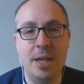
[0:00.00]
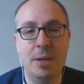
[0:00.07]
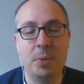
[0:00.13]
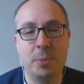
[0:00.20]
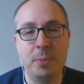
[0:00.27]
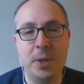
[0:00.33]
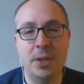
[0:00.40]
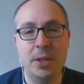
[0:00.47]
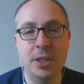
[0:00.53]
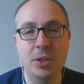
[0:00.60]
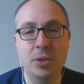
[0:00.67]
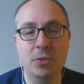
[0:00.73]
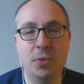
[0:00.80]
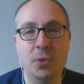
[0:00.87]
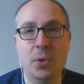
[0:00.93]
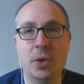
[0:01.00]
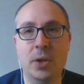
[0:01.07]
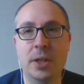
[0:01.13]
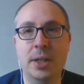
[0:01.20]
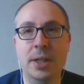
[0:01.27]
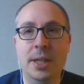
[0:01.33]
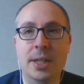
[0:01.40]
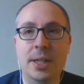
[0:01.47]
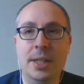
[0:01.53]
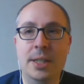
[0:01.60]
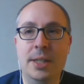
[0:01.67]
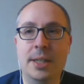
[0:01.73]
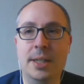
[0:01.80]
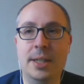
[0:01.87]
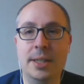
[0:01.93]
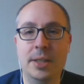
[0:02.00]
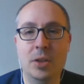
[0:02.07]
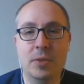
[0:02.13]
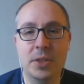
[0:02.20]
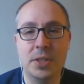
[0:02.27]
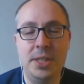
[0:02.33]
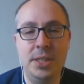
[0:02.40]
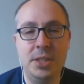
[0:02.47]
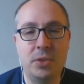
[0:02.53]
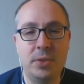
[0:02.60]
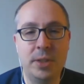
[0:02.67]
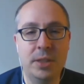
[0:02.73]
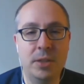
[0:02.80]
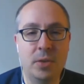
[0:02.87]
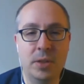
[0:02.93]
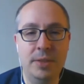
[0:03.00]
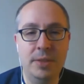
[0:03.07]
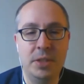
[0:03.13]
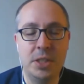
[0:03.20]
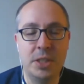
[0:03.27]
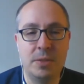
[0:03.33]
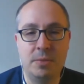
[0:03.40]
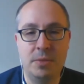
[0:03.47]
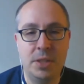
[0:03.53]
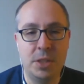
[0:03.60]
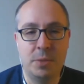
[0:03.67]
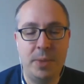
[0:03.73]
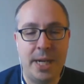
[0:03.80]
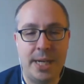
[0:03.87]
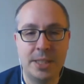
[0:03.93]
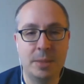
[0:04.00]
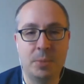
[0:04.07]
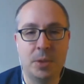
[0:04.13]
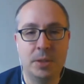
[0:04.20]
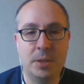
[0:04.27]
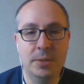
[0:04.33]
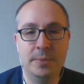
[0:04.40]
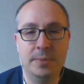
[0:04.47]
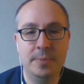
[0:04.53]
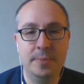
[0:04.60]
him preparing you for uh, an overseas career or even just just basketball?